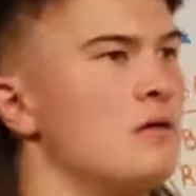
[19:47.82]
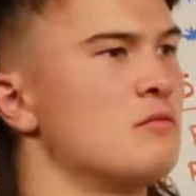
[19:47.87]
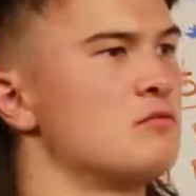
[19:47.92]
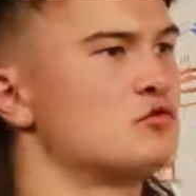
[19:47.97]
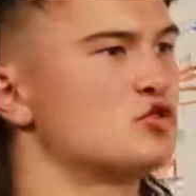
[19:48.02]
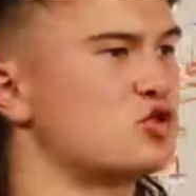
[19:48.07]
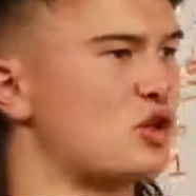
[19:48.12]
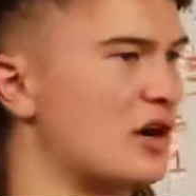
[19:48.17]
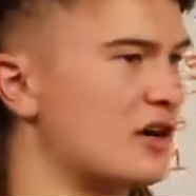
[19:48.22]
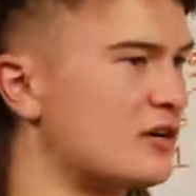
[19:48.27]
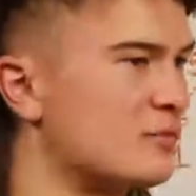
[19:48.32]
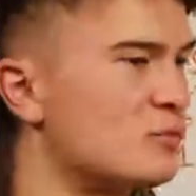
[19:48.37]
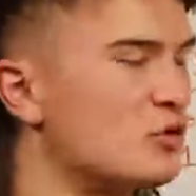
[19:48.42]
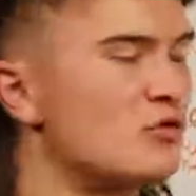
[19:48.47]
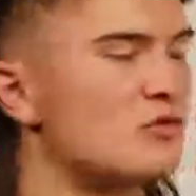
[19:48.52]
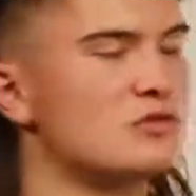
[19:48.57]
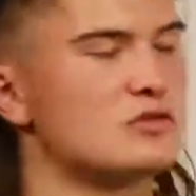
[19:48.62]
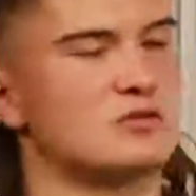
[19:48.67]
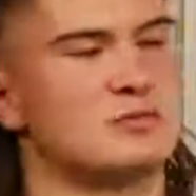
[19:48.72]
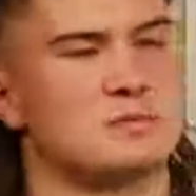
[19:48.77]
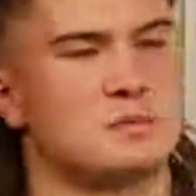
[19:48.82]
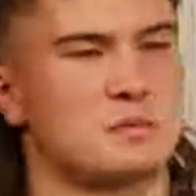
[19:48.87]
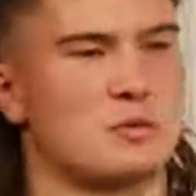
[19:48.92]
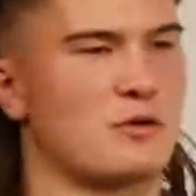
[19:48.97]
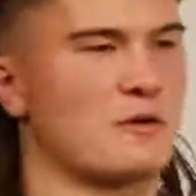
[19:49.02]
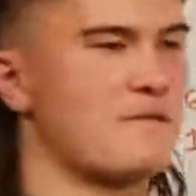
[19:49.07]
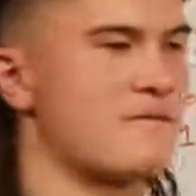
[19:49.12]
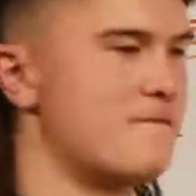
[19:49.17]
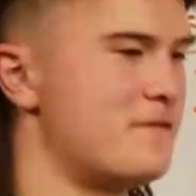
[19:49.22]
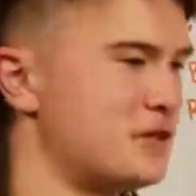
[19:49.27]
trying to move a little bit
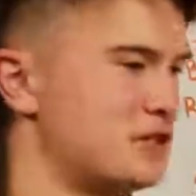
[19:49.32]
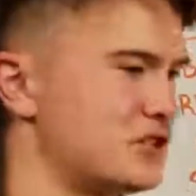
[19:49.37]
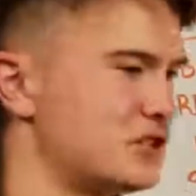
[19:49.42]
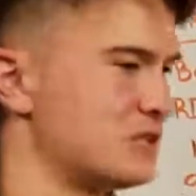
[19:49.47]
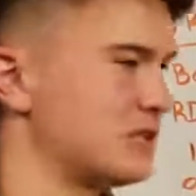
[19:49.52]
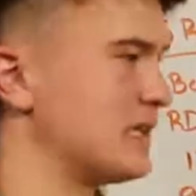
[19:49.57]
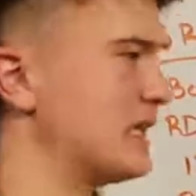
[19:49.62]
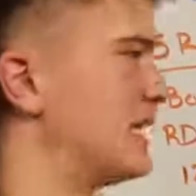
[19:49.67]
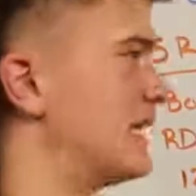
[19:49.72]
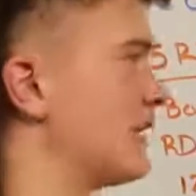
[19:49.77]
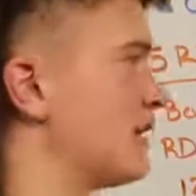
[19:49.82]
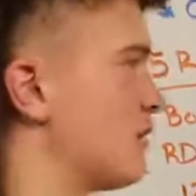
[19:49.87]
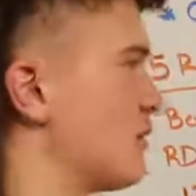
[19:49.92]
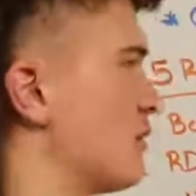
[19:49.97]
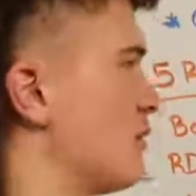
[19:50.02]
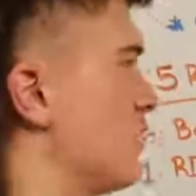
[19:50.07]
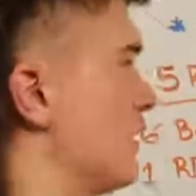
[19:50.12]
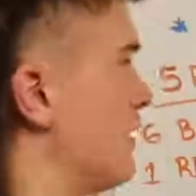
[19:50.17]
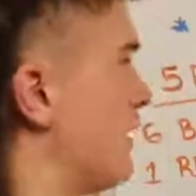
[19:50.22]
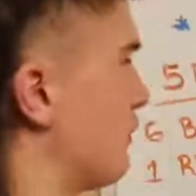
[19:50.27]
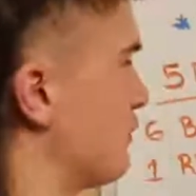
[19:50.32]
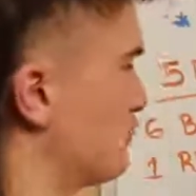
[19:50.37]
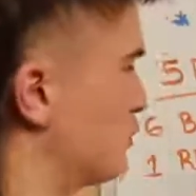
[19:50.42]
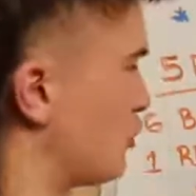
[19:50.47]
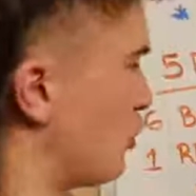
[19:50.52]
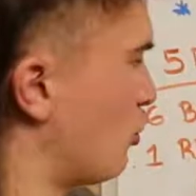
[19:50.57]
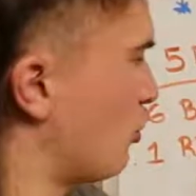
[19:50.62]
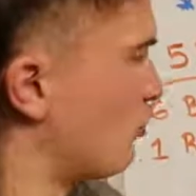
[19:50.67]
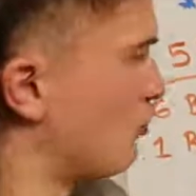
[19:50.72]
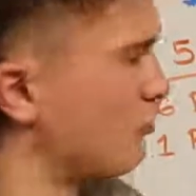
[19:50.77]
more efficiently here. That was
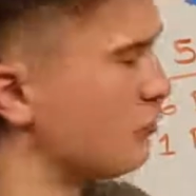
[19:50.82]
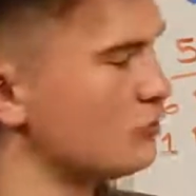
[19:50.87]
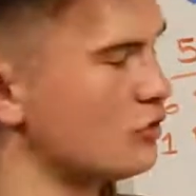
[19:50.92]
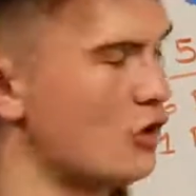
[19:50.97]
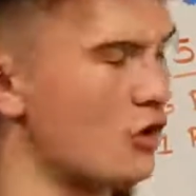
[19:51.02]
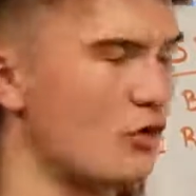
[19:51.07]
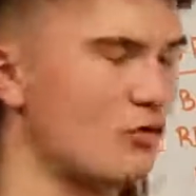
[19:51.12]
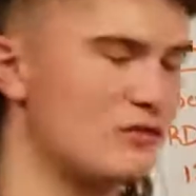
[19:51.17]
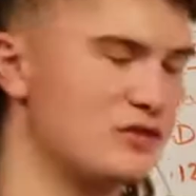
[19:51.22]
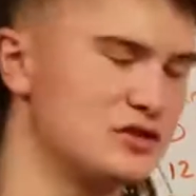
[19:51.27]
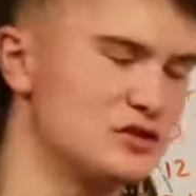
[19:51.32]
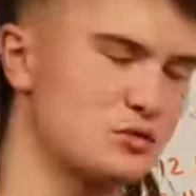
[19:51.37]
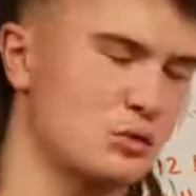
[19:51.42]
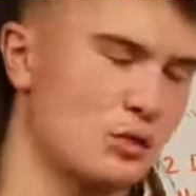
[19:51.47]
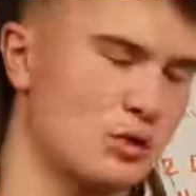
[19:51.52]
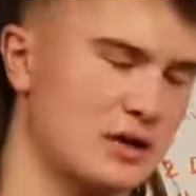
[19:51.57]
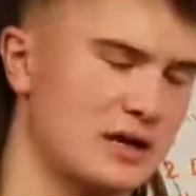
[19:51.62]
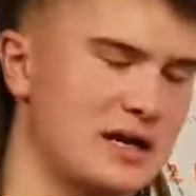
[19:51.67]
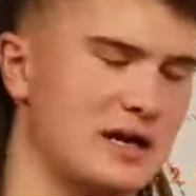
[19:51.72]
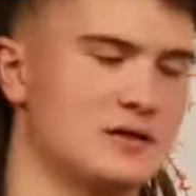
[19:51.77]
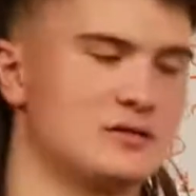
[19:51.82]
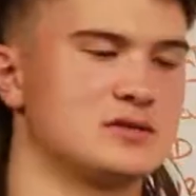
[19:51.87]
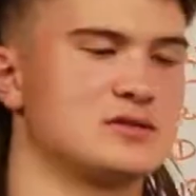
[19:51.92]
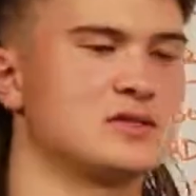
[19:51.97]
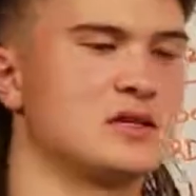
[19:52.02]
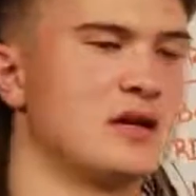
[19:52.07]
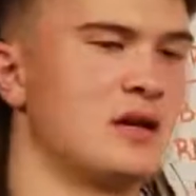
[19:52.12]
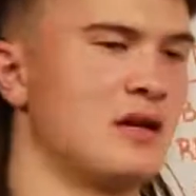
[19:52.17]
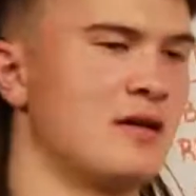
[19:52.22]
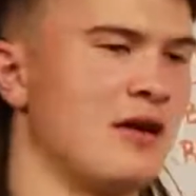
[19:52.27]
the whole flow of these
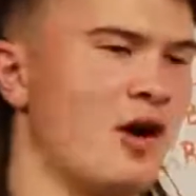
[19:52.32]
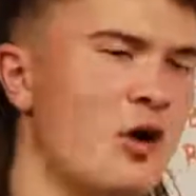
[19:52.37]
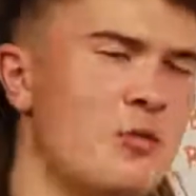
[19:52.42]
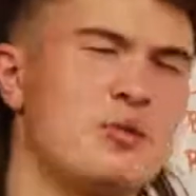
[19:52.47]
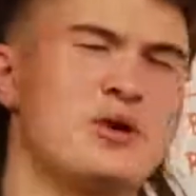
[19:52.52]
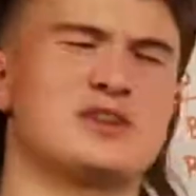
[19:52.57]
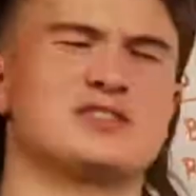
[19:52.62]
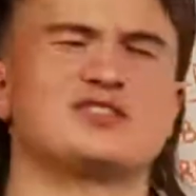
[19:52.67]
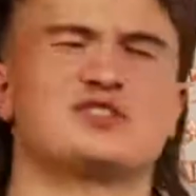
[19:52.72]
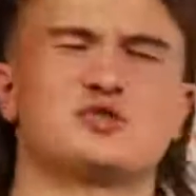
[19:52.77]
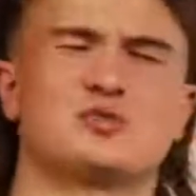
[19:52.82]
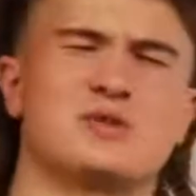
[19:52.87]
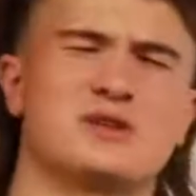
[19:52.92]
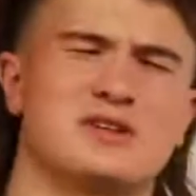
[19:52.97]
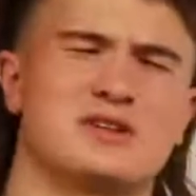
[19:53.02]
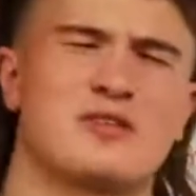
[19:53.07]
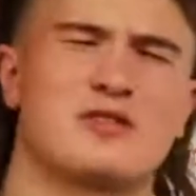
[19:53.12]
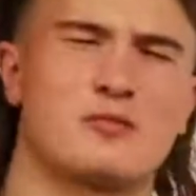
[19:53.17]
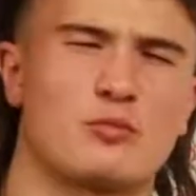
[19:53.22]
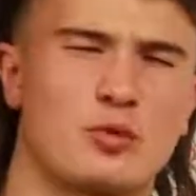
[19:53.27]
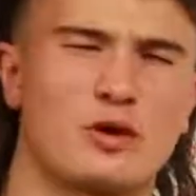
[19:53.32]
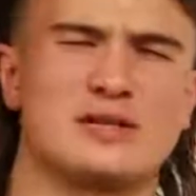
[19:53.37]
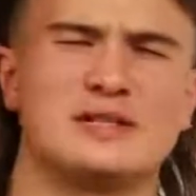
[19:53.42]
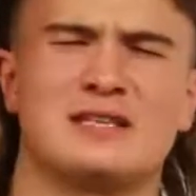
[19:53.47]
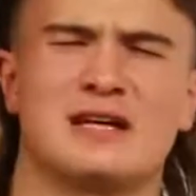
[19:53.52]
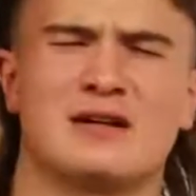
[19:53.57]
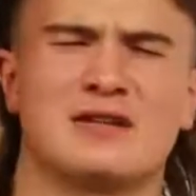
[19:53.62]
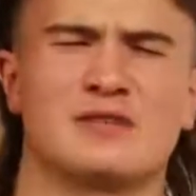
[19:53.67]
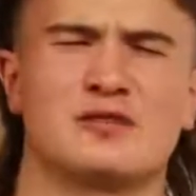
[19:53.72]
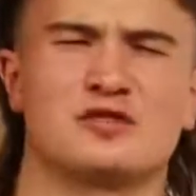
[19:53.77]
workouts. Hope you guys enjoyed another
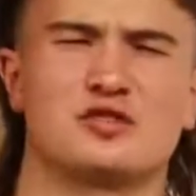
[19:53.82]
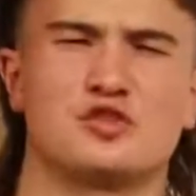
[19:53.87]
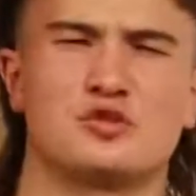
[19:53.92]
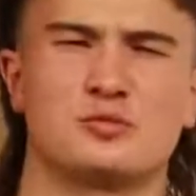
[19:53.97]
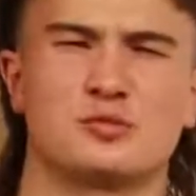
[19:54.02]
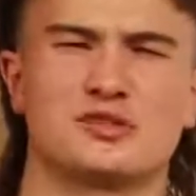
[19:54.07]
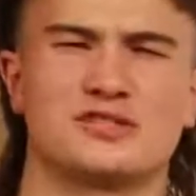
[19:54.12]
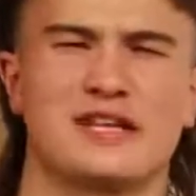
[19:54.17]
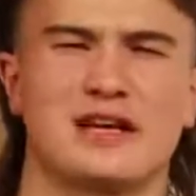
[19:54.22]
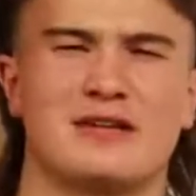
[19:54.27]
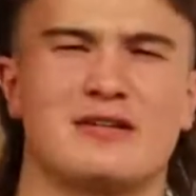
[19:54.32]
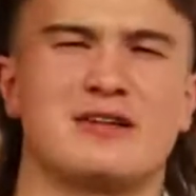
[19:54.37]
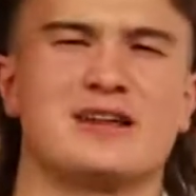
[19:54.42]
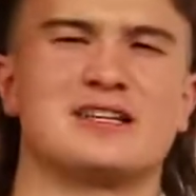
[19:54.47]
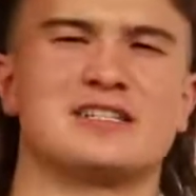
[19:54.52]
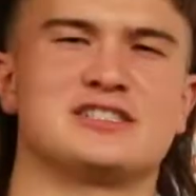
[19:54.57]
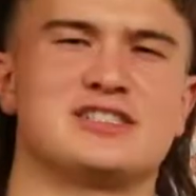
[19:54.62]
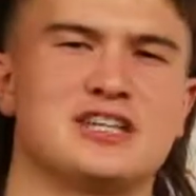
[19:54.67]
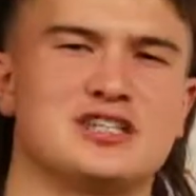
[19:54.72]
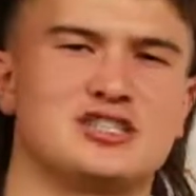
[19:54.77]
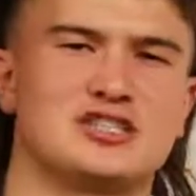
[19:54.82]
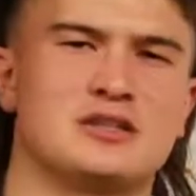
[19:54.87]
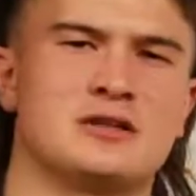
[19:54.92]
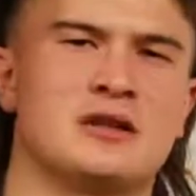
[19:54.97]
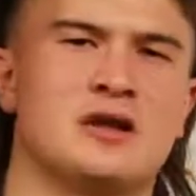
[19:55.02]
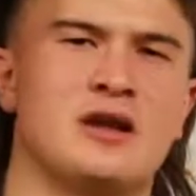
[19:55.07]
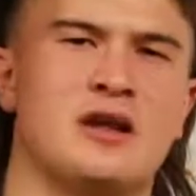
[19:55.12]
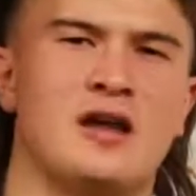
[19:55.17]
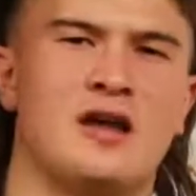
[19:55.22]
breakdown of the Super Saturday session.